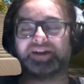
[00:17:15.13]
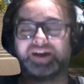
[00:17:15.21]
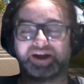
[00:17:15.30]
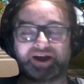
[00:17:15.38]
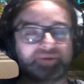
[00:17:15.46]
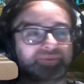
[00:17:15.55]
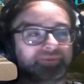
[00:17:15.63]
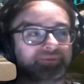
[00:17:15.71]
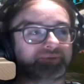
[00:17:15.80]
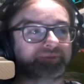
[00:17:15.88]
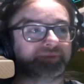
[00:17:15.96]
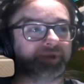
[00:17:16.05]
Um,
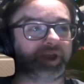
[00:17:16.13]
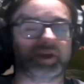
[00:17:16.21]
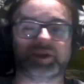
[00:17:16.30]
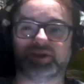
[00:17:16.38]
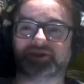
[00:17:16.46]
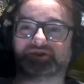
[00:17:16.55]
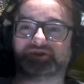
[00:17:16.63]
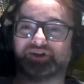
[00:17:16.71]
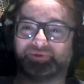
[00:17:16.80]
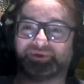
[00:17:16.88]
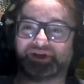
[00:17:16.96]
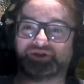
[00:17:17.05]
but yeah, I think there's a lot
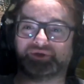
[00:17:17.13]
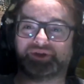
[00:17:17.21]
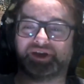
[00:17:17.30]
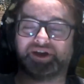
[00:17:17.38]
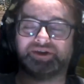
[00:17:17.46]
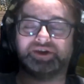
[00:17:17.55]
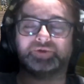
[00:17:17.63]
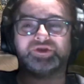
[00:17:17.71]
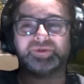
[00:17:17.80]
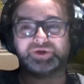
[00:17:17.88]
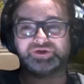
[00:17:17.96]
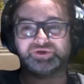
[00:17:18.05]
of potential there. I think
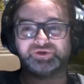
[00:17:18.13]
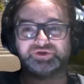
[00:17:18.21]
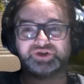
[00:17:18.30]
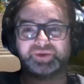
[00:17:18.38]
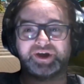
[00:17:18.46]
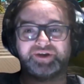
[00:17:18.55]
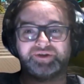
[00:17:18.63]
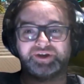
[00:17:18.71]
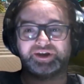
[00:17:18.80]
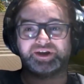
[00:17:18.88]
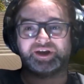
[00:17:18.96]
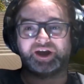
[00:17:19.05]
when the mod tools come out,
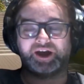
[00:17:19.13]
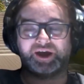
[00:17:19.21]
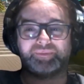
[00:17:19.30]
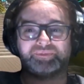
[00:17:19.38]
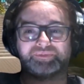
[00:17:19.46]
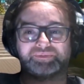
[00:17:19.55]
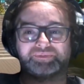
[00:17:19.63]
um,